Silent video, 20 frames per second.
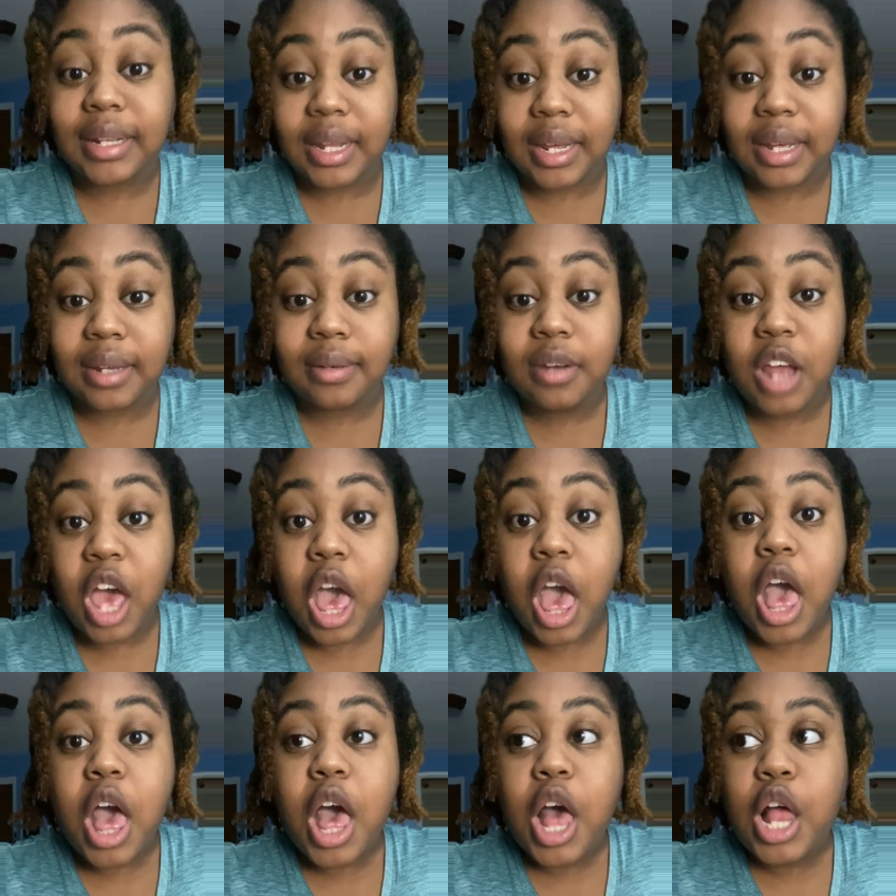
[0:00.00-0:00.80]
that.
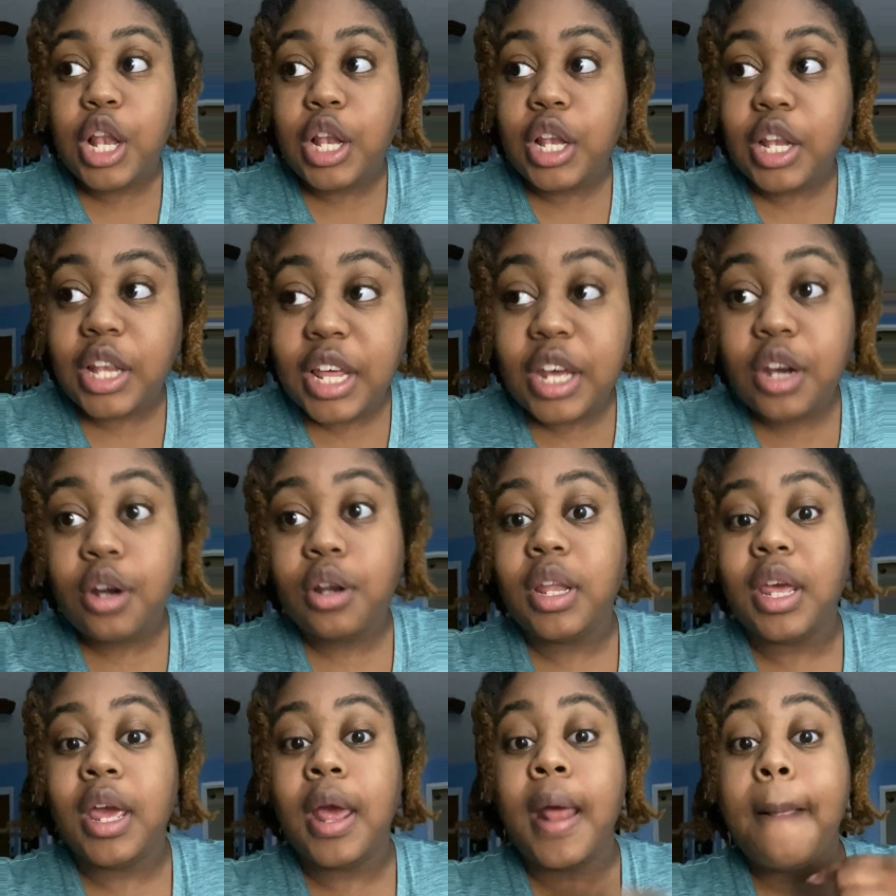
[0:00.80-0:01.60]

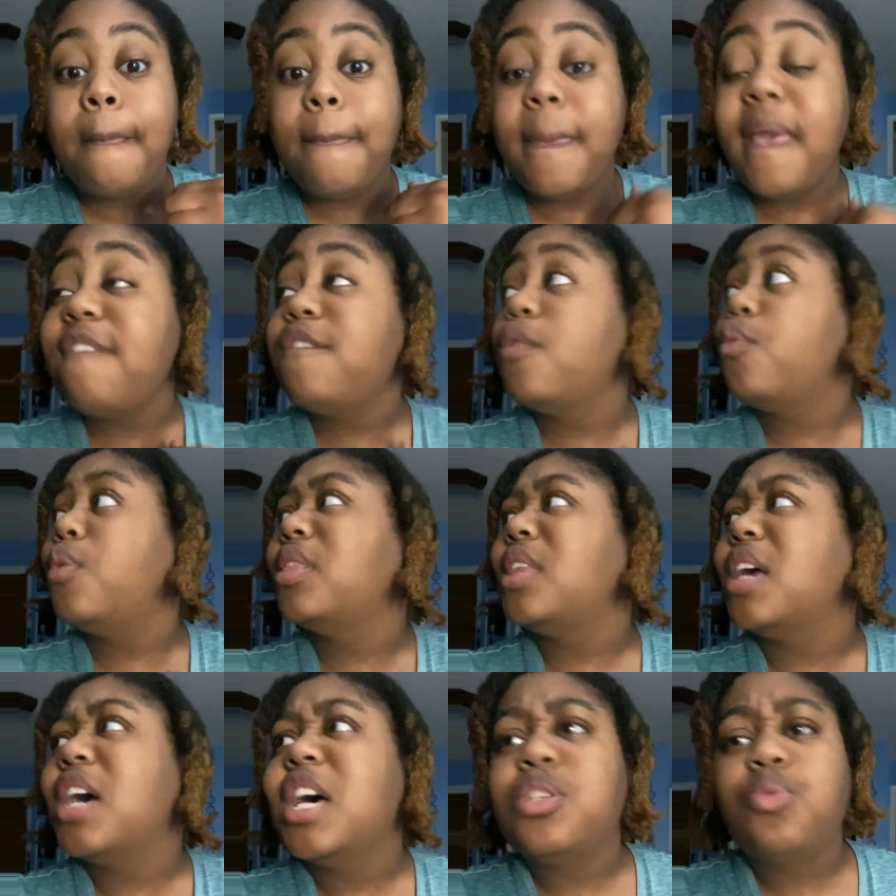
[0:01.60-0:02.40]
Literally. Even
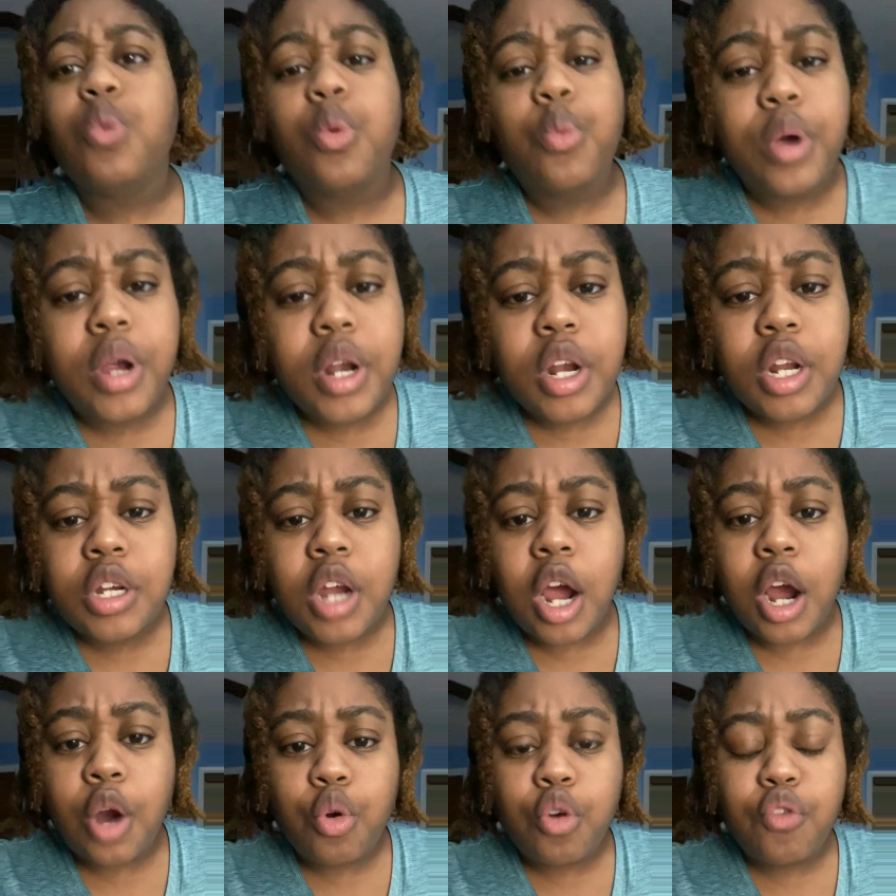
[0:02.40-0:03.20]
with us, when we're in a
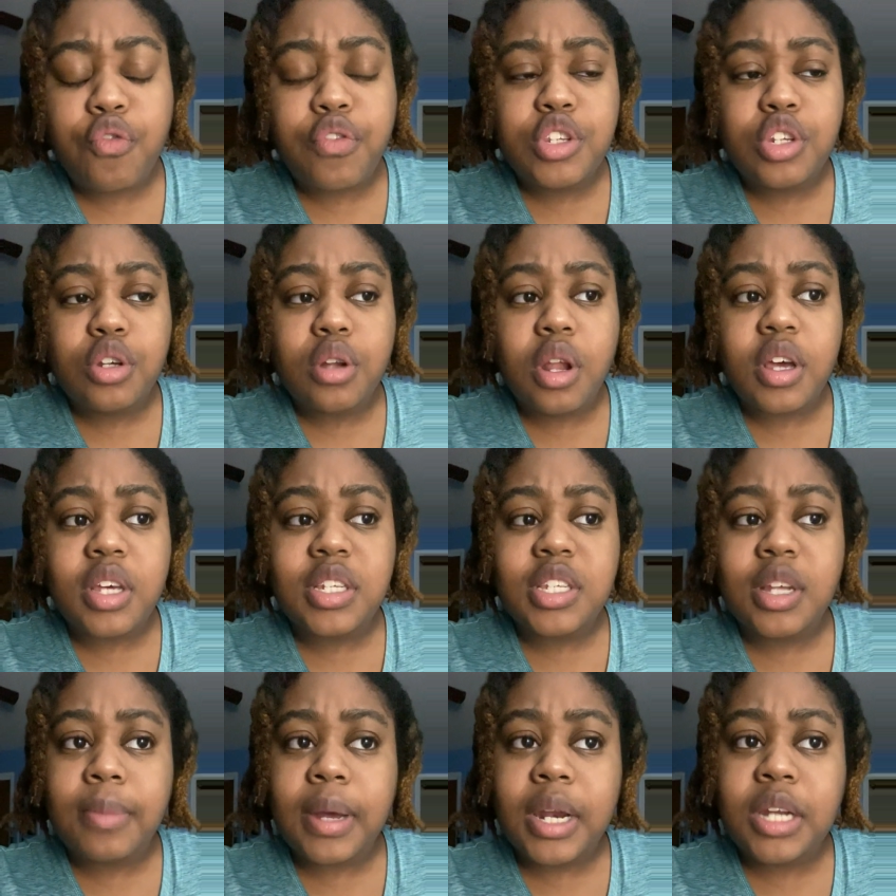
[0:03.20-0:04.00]
dark room for too long and
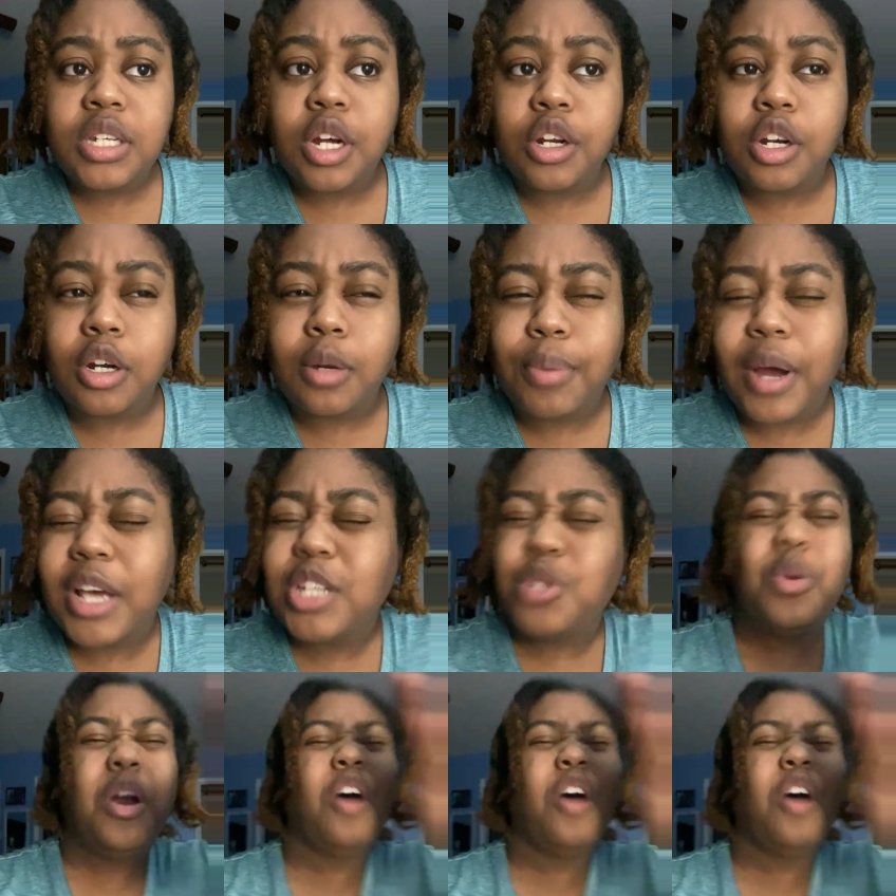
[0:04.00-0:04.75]
somebody turn on the brights, we